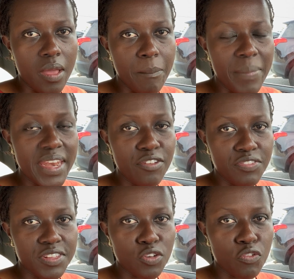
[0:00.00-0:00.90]

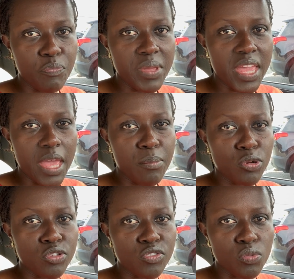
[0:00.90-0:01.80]
benefit of being
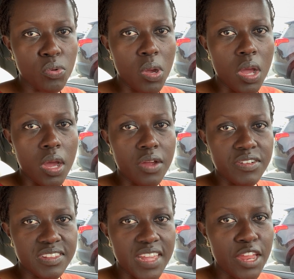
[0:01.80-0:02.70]
able to
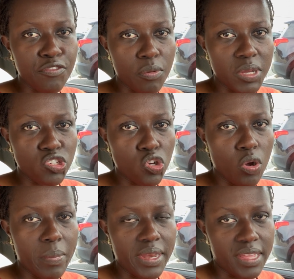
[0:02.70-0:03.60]
resign from a
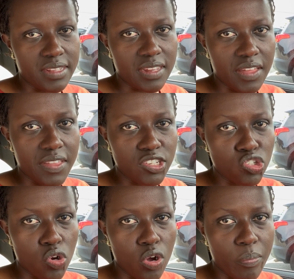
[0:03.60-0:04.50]
job and get another
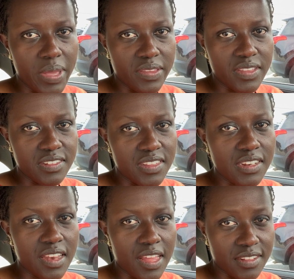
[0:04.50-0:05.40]
job, and there's
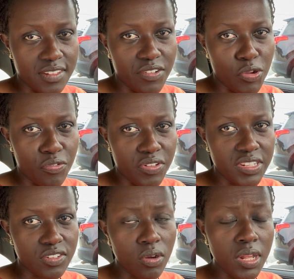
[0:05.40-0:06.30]
that luxury of
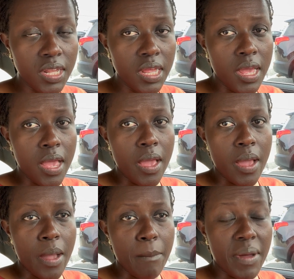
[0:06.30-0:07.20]
it all.
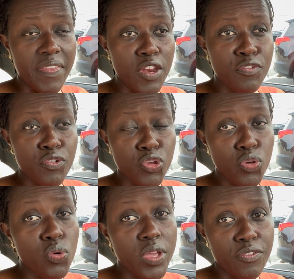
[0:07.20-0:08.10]
But then for
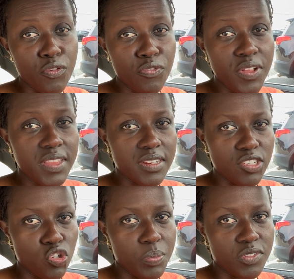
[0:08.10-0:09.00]
you, if you feel that
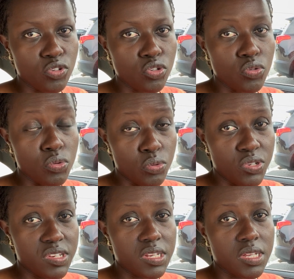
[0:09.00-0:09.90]
a job is not good